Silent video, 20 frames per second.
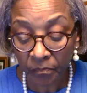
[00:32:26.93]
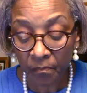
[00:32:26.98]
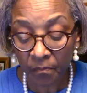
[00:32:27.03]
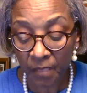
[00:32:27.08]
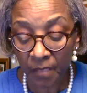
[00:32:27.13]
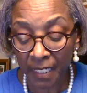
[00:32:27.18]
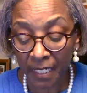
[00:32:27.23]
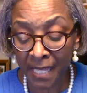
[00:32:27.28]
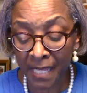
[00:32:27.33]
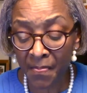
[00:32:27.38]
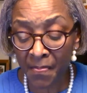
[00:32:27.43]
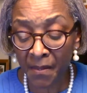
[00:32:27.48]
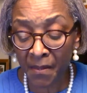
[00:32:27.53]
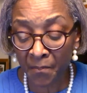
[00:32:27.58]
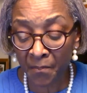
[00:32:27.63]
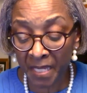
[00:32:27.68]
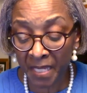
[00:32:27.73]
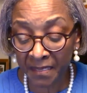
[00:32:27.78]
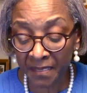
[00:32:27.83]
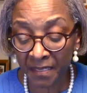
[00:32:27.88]
In the
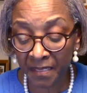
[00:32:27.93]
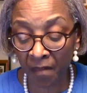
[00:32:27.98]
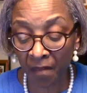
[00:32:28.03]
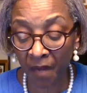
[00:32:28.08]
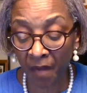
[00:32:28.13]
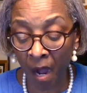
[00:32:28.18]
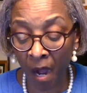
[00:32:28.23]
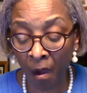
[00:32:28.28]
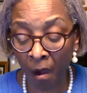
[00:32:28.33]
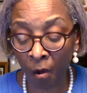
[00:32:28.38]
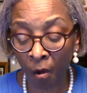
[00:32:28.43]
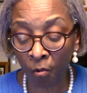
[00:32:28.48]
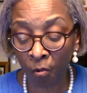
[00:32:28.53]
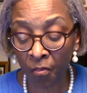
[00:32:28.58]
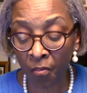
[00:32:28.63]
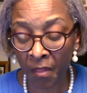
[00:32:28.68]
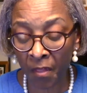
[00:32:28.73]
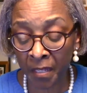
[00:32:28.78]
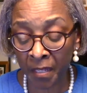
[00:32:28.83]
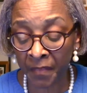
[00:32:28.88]
midst of all
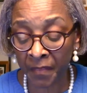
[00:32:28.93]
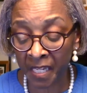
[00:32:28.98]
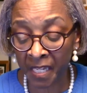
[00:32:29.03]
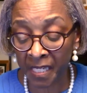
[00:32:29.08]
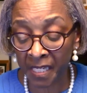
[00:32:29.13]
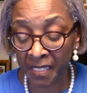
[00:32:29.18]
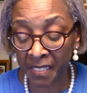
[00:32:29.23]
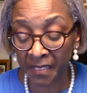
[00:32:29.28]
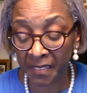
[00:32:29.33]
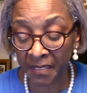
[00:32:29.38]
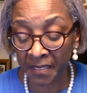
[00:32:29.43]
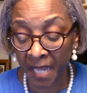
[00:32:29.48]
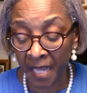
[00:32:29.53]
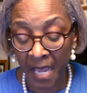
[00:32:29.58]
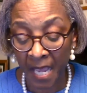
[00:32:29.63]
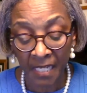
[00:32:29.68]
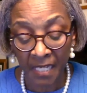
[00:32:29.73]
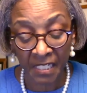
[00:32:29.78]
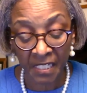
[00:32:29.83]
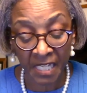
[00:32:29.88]
these
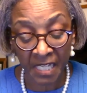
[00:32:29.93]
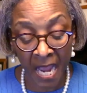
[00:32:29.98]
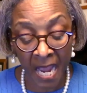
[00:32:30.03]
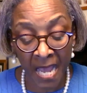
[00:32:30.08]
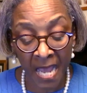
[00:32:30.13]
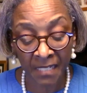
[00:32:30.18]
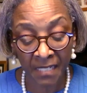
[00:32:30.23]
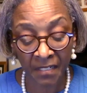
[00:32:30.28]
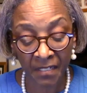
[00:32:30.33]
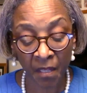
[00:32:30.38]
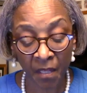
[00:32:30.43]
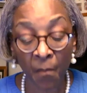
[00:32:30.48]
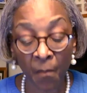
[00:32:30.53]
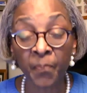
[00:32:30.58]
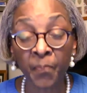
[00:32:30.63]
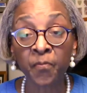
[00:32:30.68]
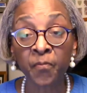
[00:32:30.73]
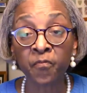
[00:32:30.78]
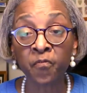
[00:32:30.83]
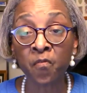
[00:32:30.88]
shines the
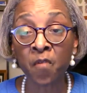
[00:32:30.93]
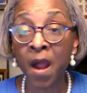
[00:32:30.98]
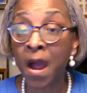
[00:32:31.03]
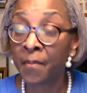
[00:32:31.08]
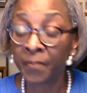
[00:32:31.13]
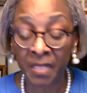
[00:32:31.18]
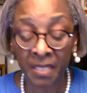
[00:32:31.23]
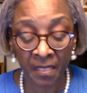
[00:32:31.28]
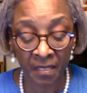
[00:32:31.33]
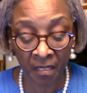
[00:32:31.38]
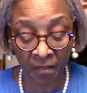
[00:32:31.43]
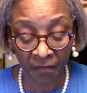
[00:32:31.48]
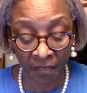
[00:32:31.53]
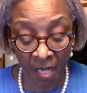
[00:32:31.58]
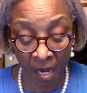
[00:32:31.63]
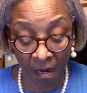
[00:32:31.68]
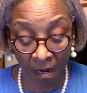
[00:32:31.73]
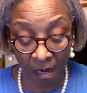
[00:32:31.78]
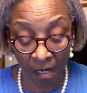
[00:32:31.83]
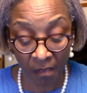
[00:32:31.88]
promise of
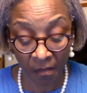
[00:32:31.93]
God.